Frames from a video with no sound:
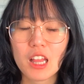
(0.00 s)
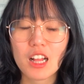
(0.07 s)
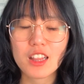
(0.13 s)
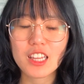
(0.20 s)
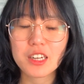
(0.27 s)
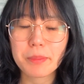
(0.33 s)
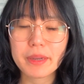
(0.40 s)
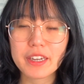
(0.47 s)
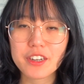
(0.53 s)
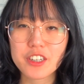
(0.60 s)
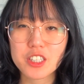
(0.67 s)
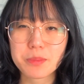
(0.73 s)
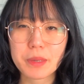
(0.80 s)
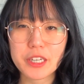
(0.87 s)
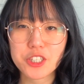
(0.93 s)
A lot of
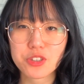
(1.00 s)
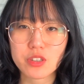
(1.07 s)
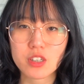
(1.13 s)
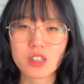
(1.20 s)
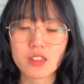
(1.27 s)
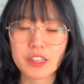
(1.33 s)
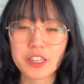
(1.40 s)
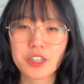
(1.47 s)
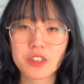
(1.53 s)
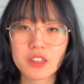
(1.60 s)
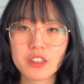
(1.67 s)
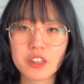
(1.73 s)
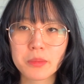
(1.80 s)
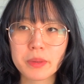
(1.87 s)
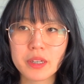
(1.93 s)
beginners may struggle to LeetCode a
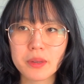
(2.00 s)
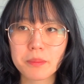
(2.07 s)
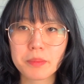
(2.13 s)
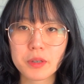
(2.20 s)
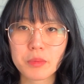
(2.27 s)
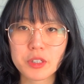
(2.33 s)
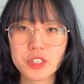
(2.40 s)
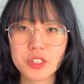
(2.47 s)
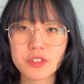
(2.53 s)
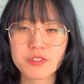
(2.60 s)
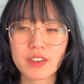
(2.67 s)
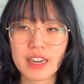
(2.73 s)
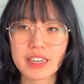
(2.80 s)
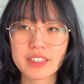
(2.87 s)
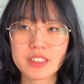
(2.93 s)
little bit, but once you
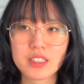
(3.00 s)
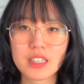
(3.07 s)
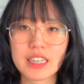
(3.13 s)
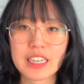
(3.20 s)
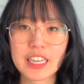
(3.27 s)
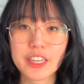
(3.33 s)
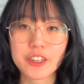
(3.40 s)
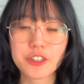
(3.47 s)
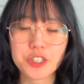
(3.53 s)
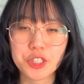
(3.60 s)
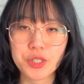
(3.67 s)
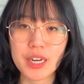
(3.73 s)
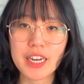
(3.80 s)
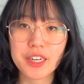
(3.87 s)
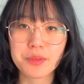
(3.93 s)
find and hit your
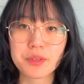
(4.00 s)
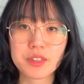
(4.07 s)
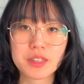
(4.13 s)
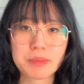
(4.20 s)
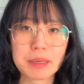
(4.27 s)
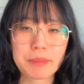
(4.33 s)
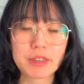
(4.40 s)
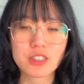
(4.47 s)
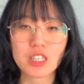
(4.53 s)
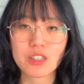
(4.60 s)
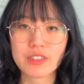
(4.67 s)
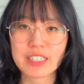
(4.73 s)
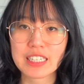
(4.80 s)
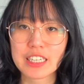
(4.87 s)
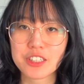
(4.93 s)
stride with maybe
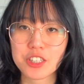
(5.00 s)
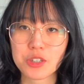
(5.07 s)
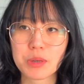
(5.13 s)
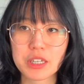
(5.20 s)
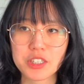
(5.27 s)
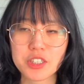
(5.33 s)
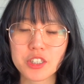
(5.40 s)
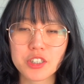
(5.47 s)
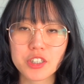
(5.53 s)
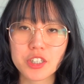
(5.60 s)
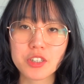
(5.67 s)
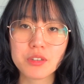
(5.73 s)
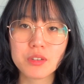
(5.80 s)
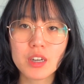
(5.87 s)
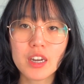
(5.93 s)
solving an easy question or
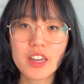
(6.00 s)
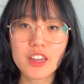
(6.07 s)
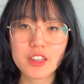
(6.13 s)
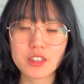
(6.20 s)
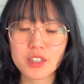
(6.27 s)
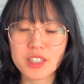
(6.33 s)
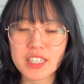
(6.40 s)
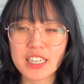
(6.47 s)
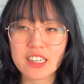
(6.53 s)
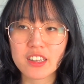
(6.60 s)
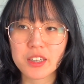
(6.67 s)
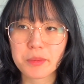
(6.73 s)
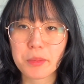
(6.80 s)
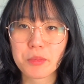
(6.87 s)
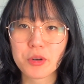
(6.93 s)
two, you start to get a
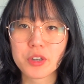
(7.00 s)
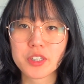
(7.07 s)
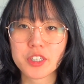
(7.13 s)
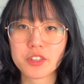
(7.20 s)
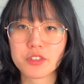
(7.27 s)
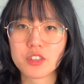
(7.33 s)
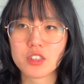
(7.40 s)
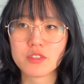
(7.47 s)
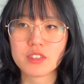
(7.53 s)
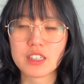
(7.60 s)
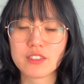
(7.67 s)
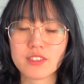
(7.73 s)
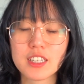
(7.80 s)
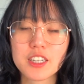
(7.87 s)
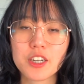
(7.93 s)
little bit more into groove
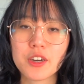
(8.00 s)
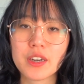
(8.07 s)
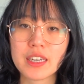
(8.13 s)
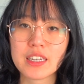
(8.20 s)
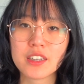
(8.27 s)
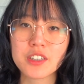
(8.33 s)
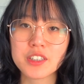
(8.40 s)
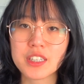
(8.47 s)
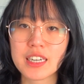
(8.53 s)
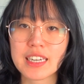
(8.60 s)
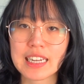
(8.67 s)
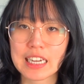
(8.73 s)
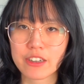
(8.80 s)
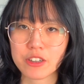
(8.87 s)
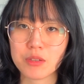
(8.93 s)
of LeetCoding and
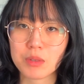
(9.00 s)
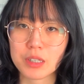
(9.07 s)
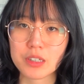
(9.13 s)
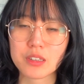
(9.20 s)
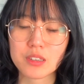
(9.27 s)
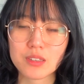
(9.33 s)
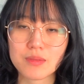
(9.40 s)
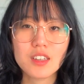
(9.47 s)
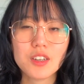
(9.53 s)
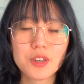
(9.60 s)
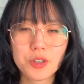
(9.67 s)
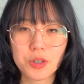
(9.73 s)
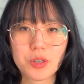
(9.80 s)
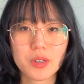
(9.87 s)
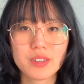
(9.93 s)
understanding how it works.
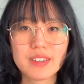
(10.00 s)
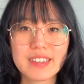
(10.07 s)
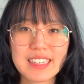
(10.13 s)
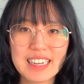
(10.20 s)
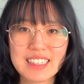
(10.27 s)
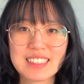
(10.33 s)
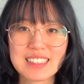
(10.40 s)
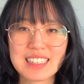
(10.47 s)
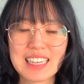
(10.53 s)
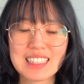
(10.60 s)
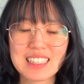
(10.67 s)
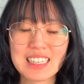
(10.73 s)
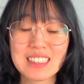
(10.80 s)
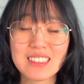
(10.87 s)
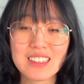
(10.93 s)
Cool. Yes, in
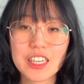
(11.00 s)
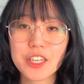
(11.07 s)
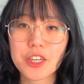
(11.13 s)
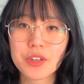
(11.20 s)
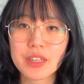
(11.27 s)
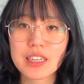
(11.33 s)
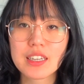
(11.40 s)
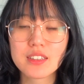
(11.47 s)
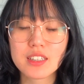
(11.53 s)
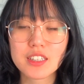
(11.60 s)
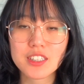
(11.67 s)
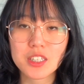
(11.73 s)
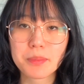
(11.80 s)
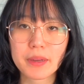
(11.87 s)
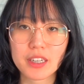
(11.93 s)
that sense, LeetCoding is
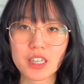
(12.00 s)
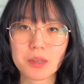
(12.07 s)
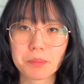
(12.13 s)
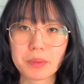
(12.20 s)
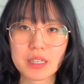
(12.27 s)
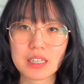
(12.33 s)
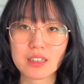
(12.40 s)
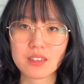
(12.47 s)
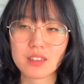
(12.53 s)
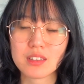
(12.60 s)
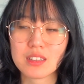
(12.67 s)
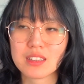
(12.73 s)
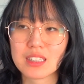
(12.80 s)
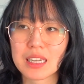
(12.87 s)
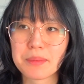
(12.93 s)
easy to pick up because
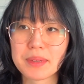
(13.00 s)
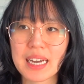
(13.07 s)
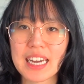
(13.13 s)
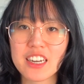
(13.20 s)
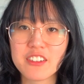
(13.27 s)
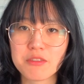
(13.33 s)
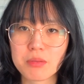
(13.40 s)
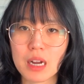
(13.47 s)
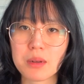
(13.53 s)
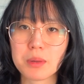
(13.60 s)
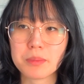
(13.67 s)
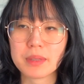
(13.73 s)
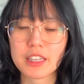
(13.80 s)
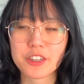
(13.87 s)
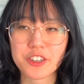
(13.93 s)
it's the same kind of
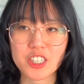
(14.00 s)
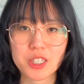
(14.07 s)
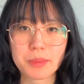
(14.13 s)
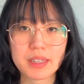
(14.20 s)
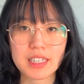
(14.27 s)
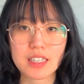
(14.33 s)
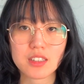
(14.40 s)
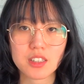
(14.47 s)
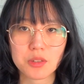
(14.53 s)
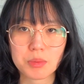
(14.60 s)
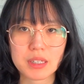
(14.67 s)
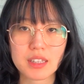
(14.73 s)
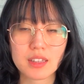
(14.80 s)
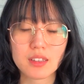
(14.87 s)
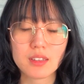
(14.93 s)
problem that you're going to be tested with.